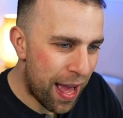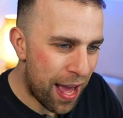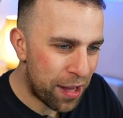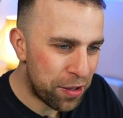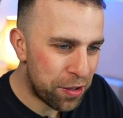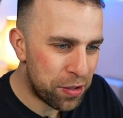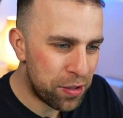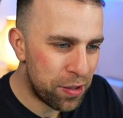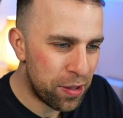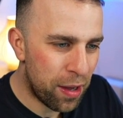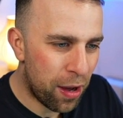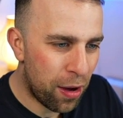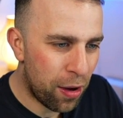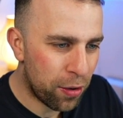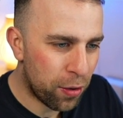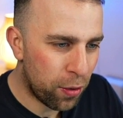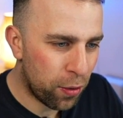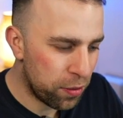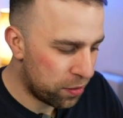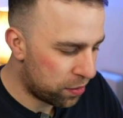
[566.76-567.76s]
as
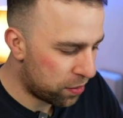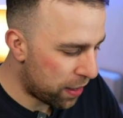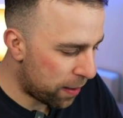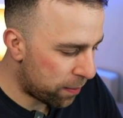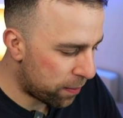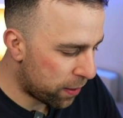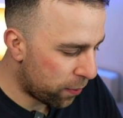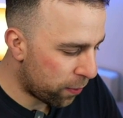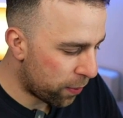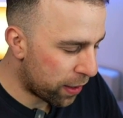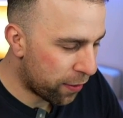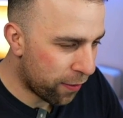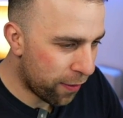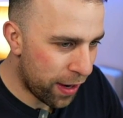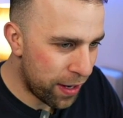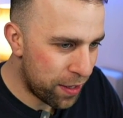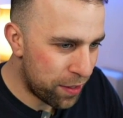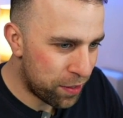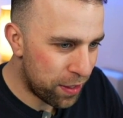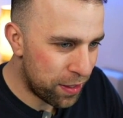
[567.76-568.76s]
our concept that we
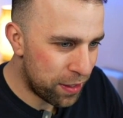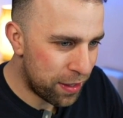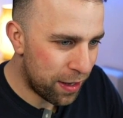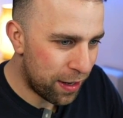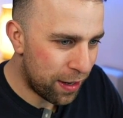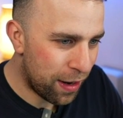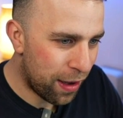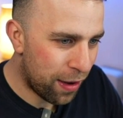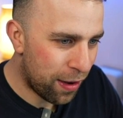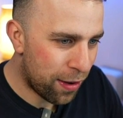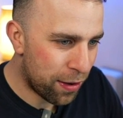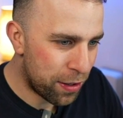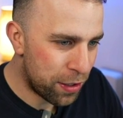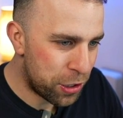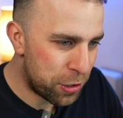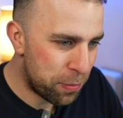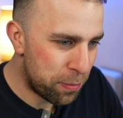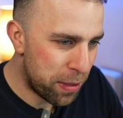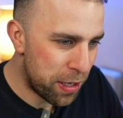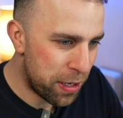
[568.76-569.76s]
created, the
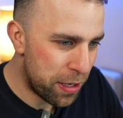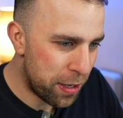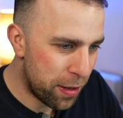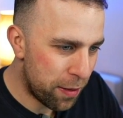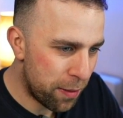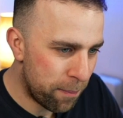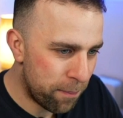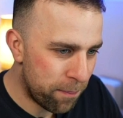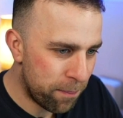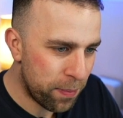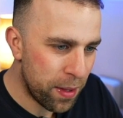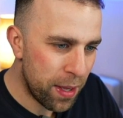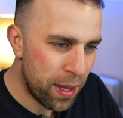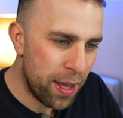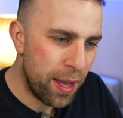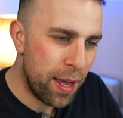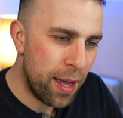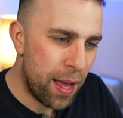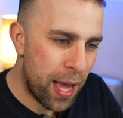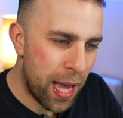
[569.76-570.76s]
large, medium,
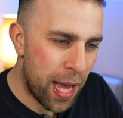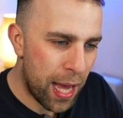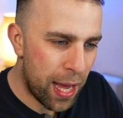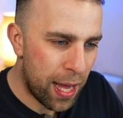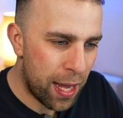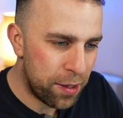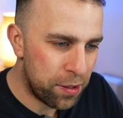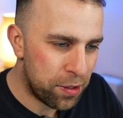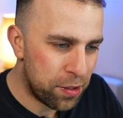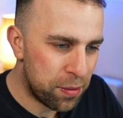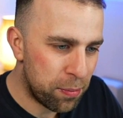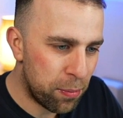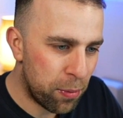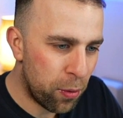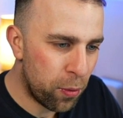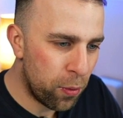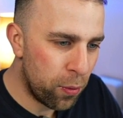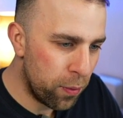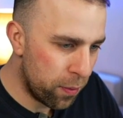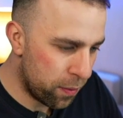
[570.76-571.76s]
and
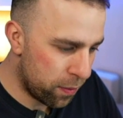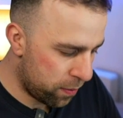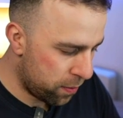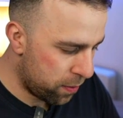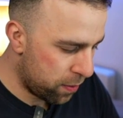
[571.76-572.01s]
small.